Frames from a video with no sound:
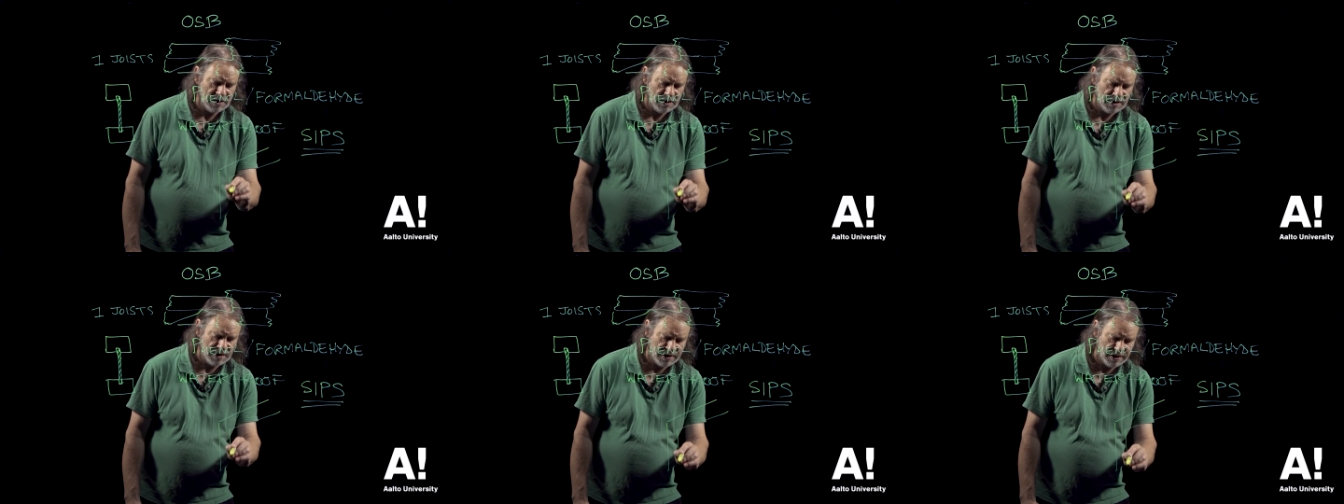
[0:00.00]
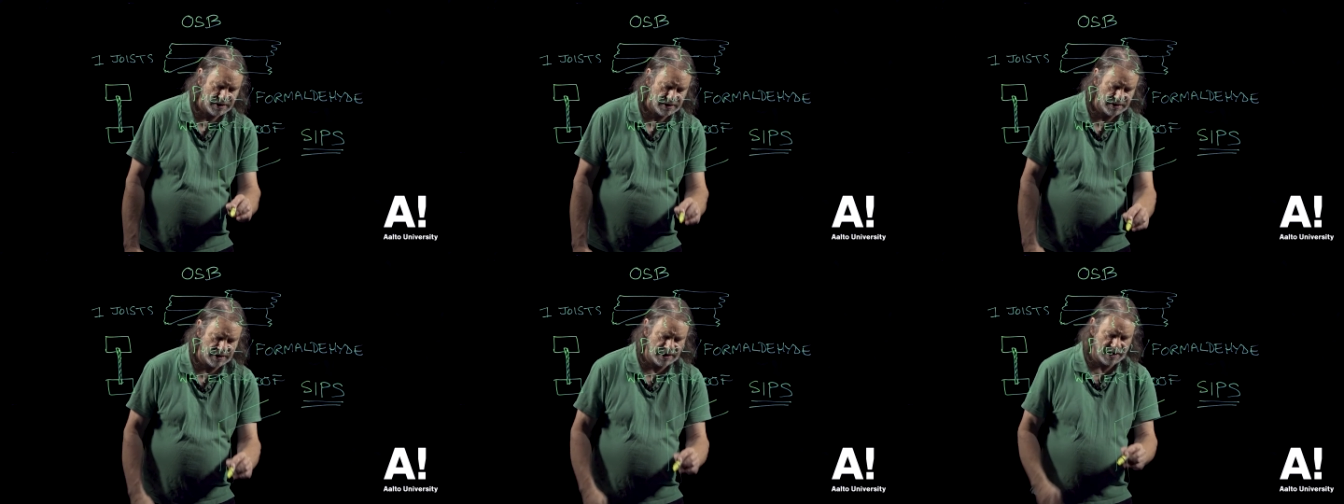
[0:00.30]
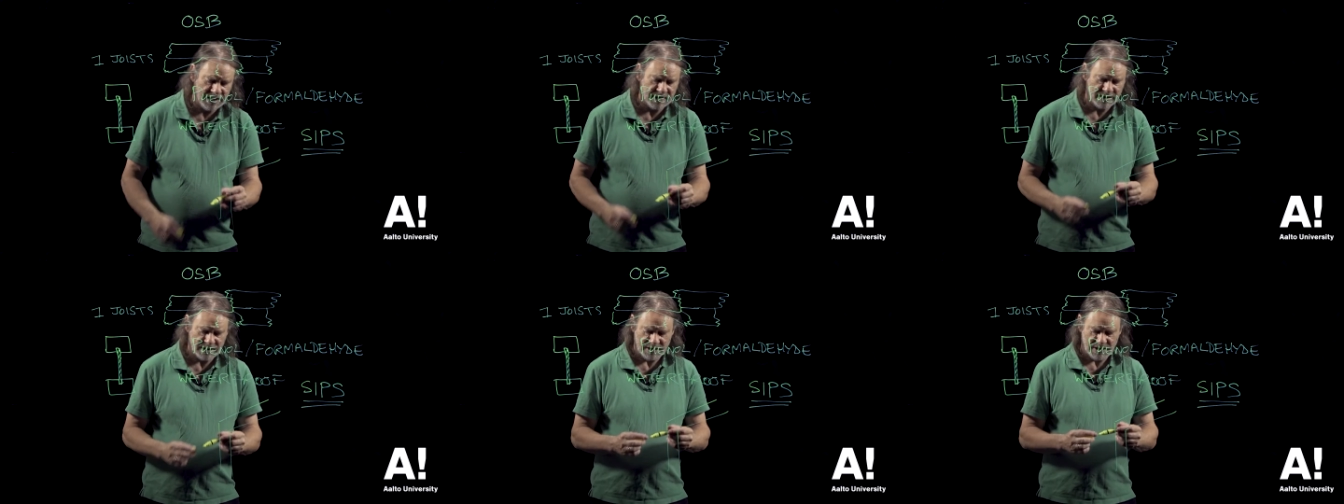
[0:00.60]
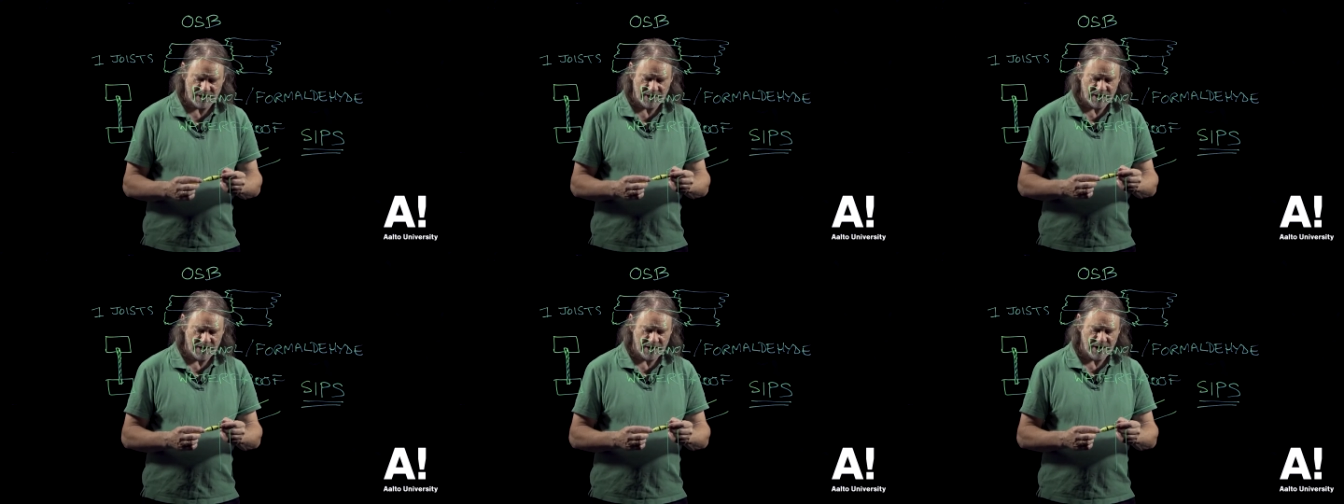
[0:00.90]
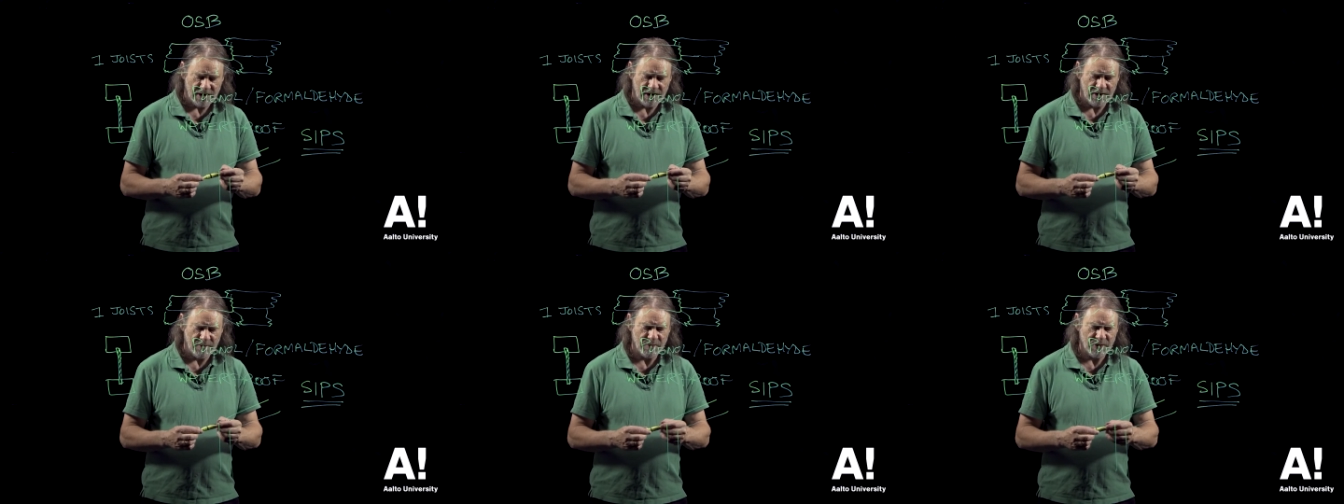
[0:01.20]
like that
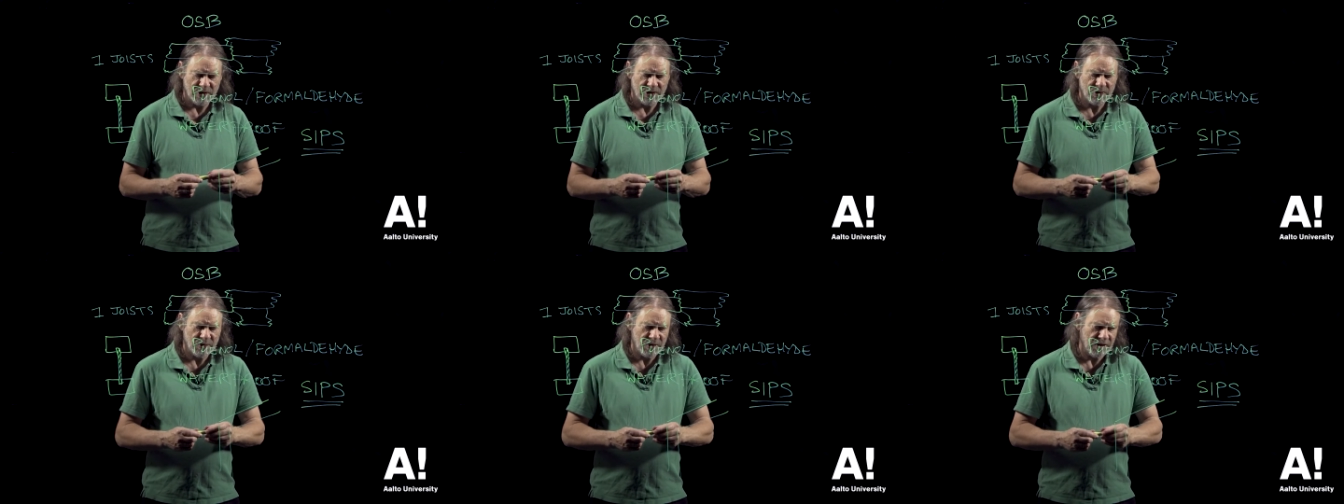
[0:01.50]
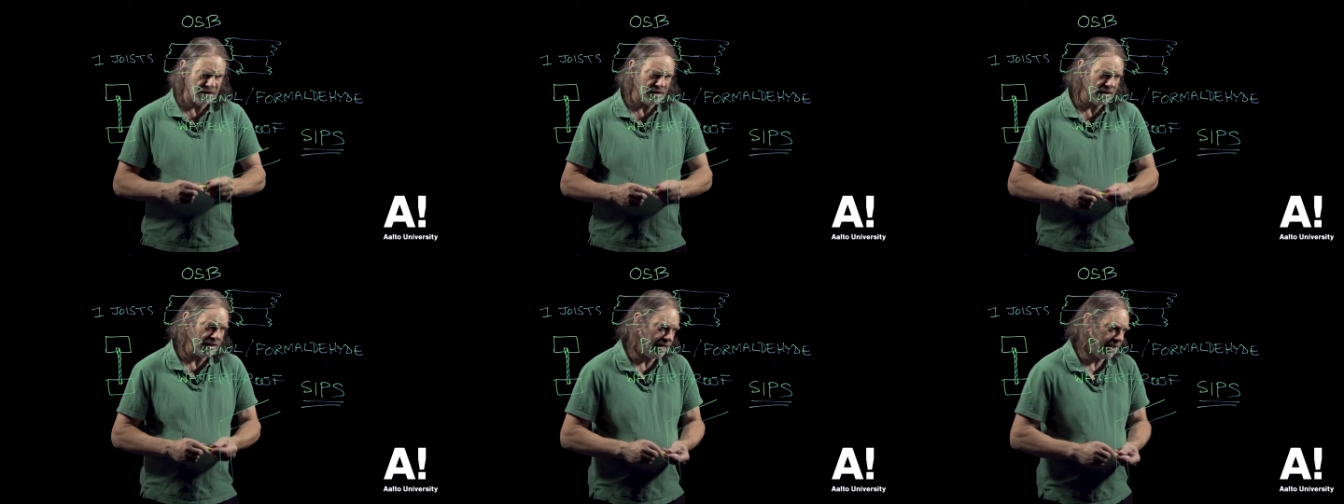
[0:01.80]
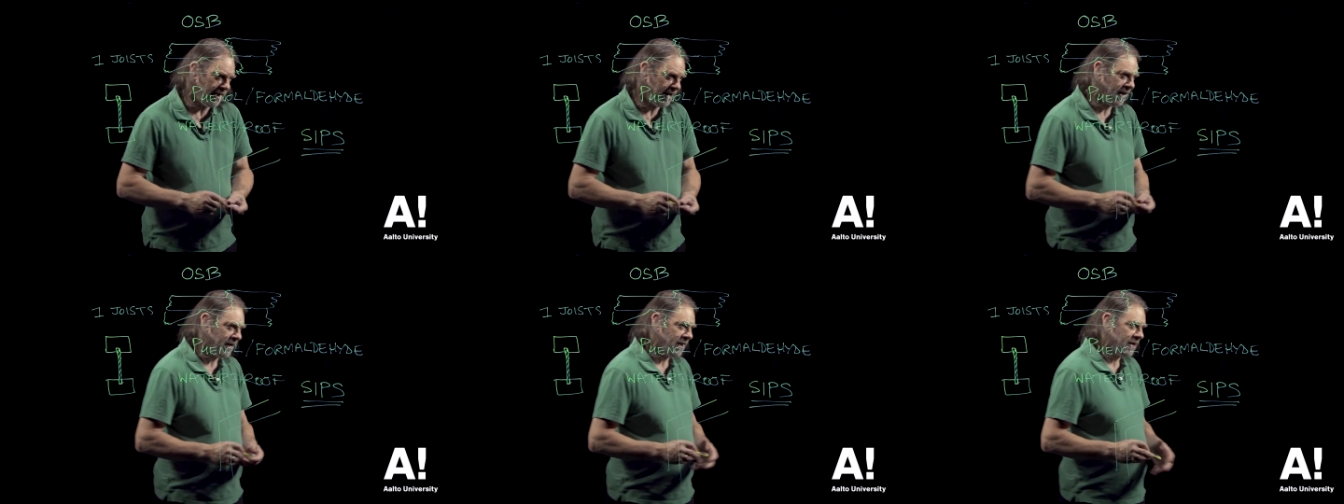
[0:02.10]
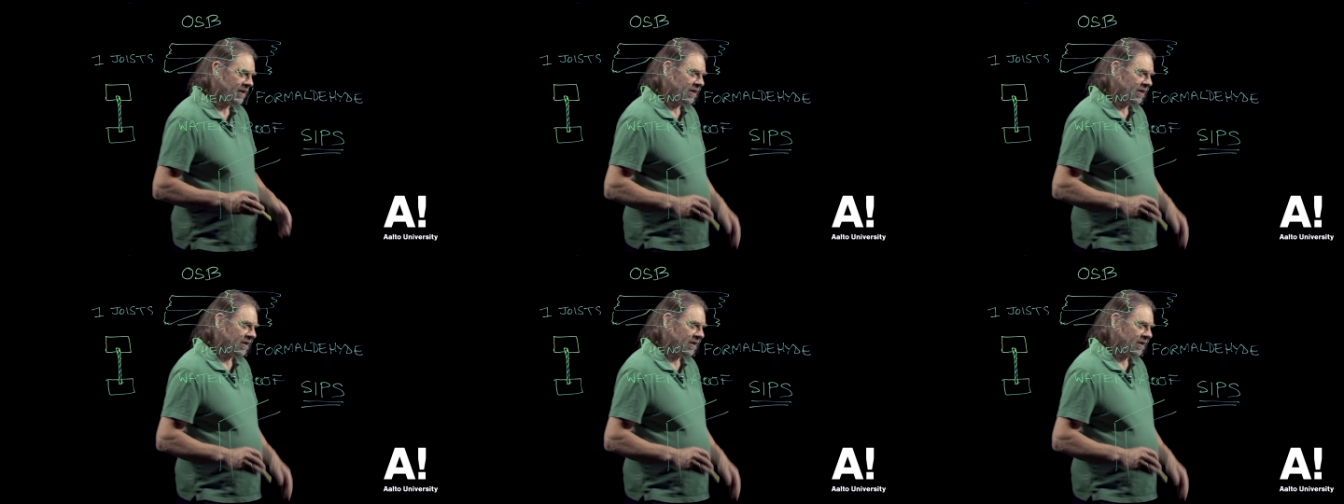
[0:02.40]
and in between there